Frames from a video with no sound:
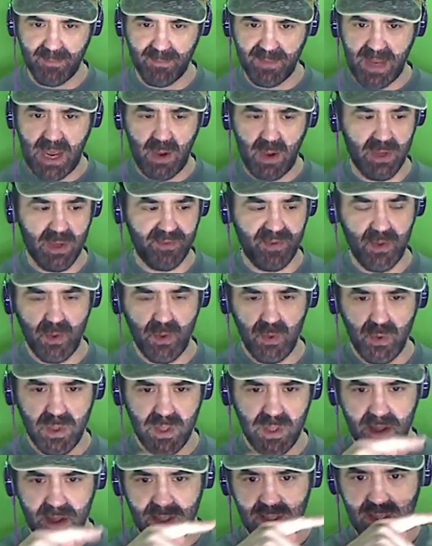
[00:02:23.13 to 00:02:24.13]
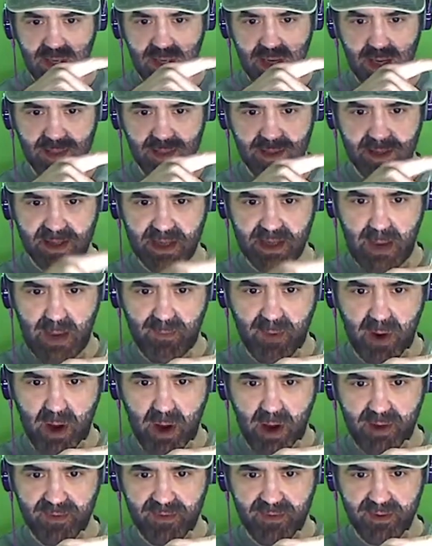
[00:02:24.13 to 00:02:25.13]
Now, if you cut the top
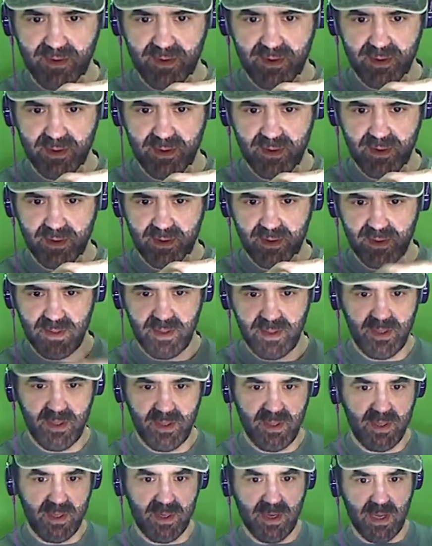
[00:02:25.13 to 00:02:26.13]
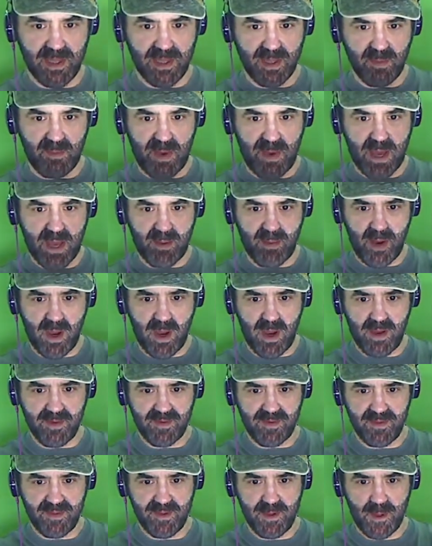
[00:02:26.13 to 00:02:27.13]
off, cut the bottom
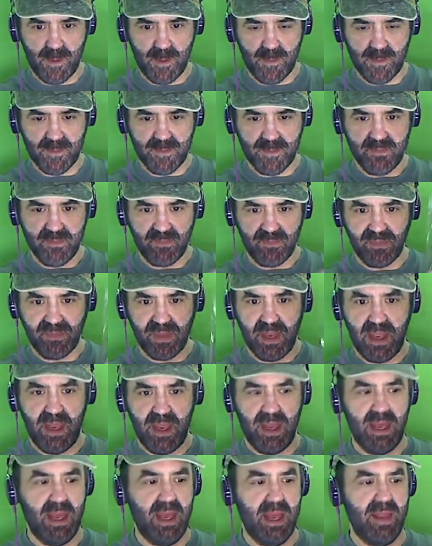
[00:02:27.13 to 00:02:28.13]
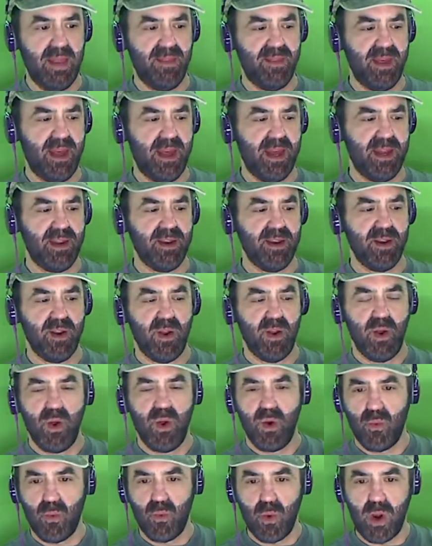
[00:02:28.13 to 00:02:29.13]
off, and then
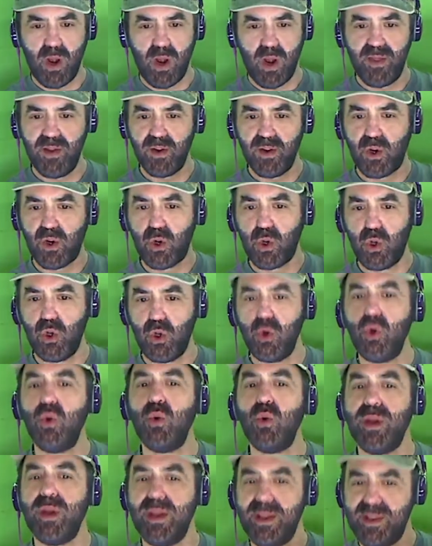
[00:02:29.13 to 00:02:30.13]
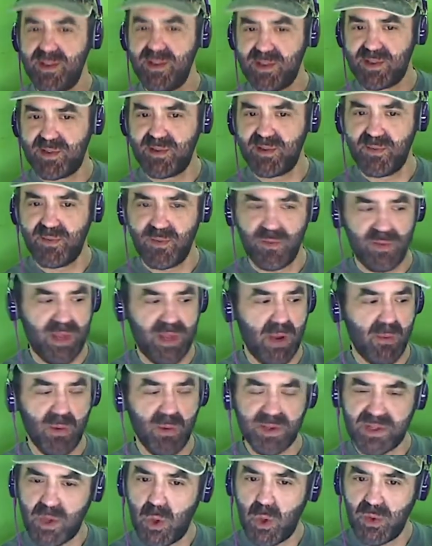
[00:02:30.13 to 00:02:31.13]
where the glue is that
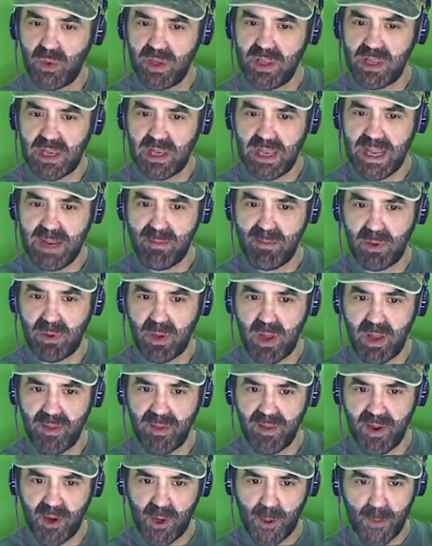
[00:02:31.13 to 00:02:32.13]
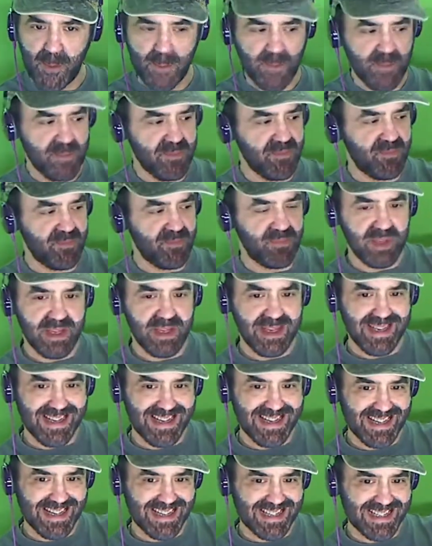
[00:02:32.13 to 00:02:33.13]
was holding the label on there,
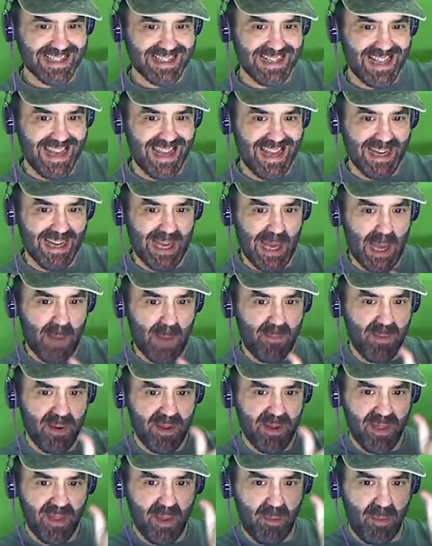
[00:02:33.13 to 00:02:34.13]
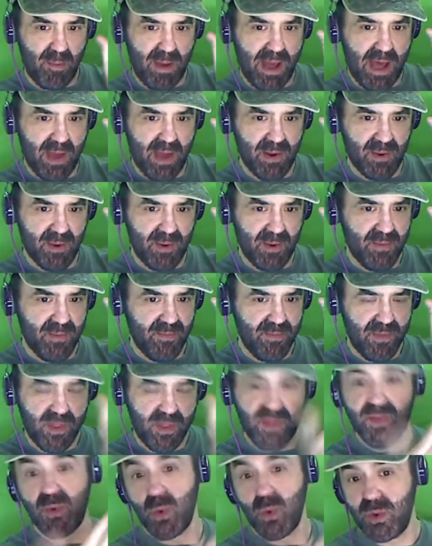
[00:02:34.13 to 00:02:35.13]
slide up the bottle
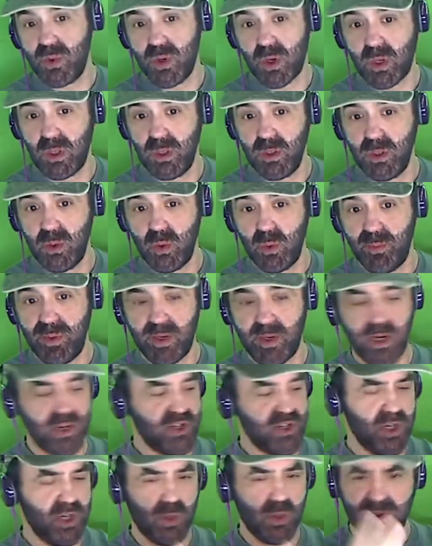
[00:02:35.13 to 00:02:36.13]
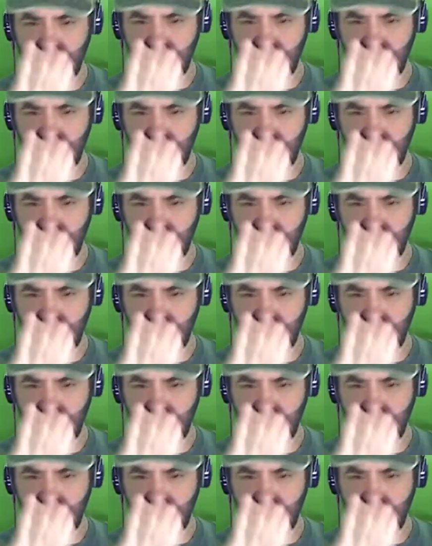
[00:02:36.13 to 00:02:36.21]
through the glue, because you don't want